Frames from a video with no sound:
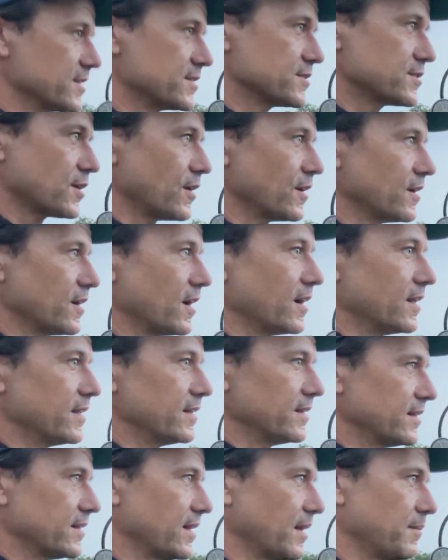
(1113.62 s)
started on it.
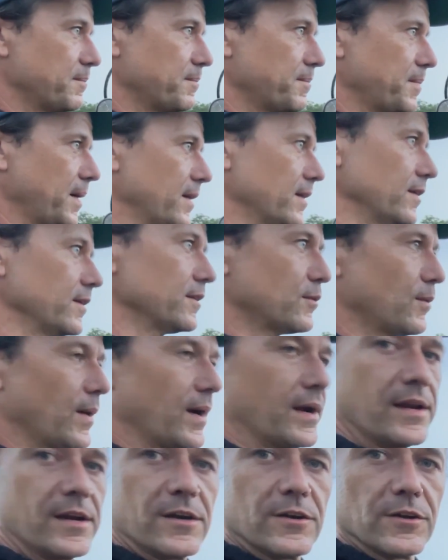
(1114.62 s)
Apparently the
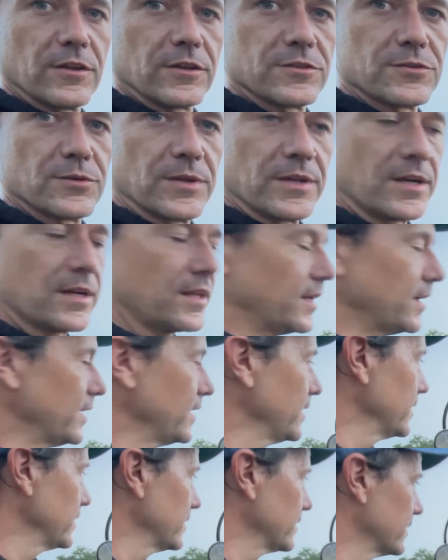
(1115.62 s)
radiator looks really
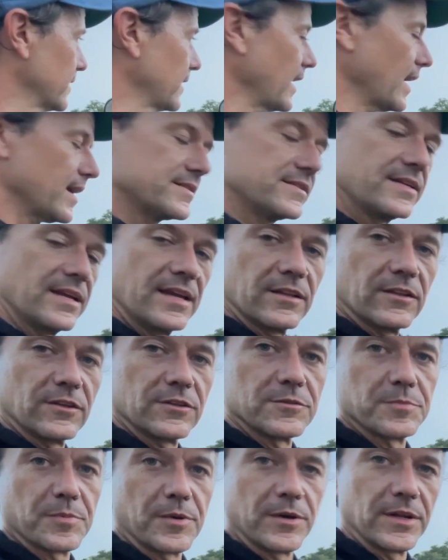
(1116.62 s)
clean. Gas tank
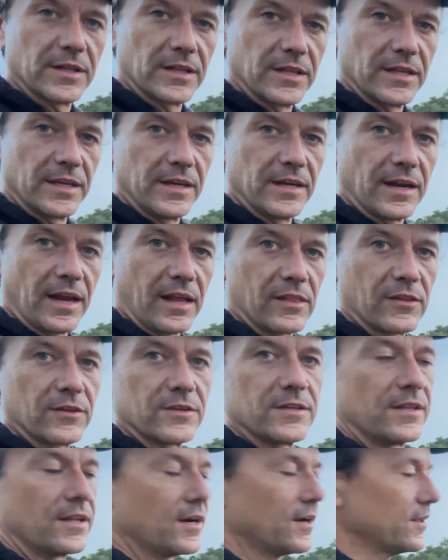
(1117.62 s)
looks pretty clean. I looked
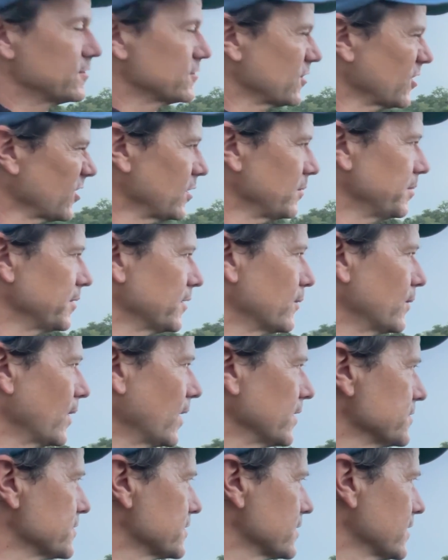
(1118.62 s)
in there, there's a little bit of
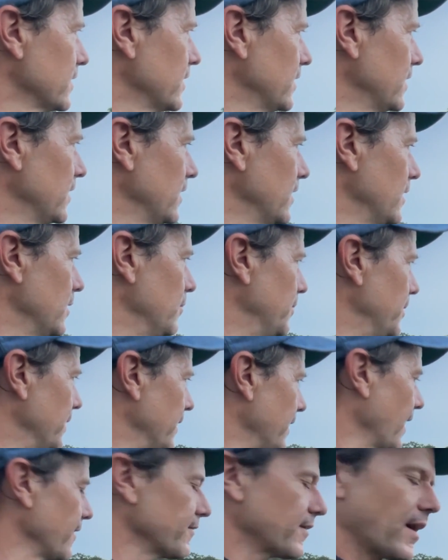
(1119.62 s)
rust,
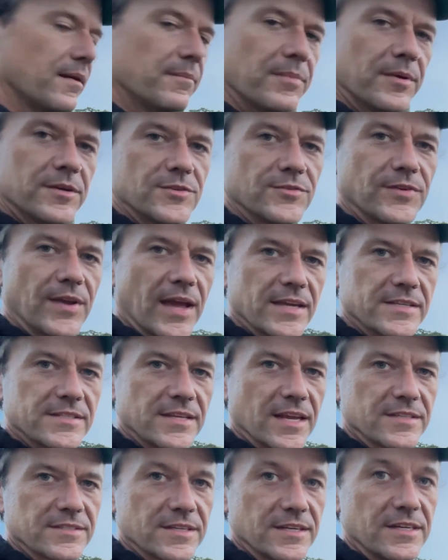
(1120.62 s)
but I've got a bunch of gas
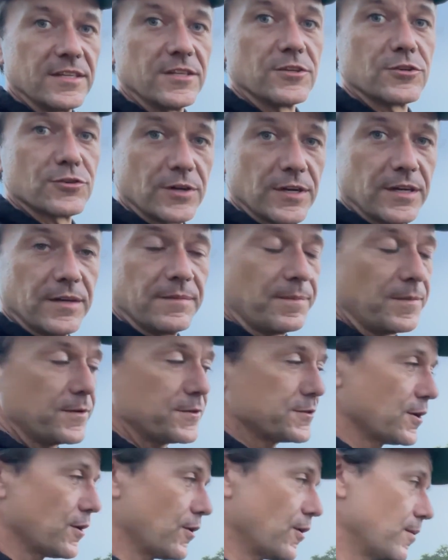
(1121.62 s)
tanks I need to treat,
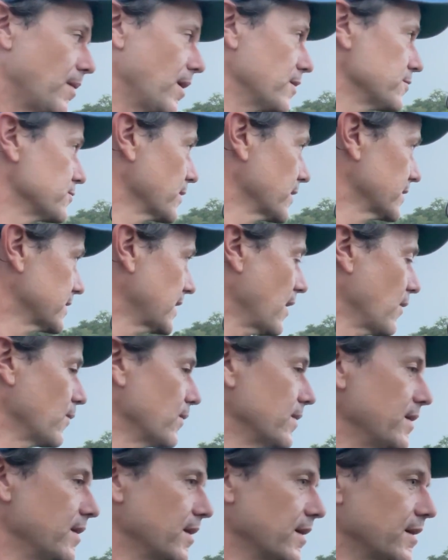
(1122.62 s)
so I might as well get that
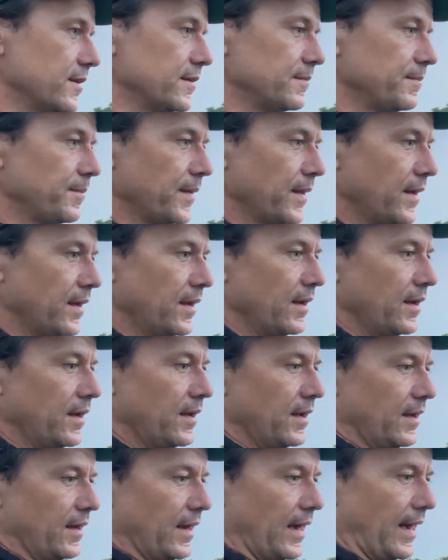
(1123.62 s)
one done.
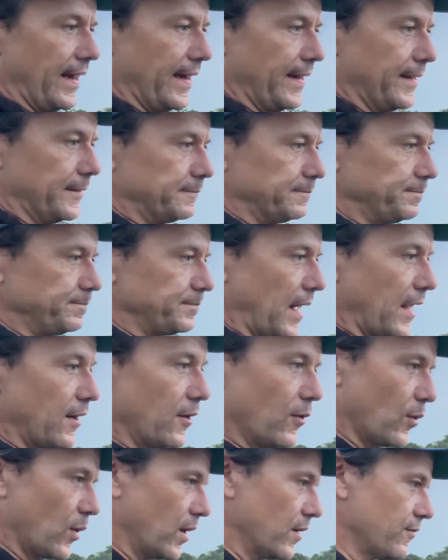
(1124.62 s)
I
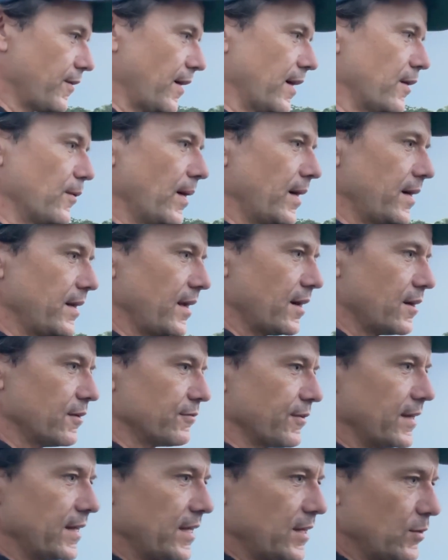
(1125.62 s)
know where to find a radiator if
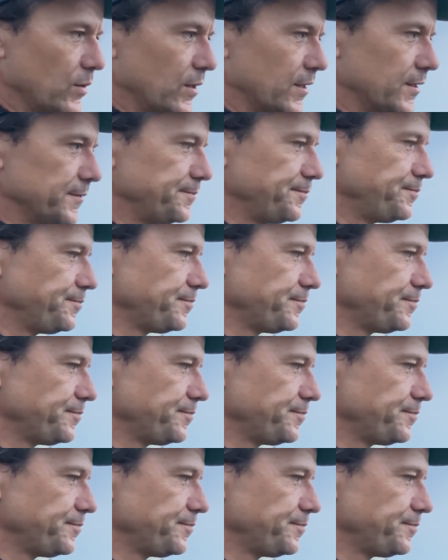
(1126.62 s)
I need one.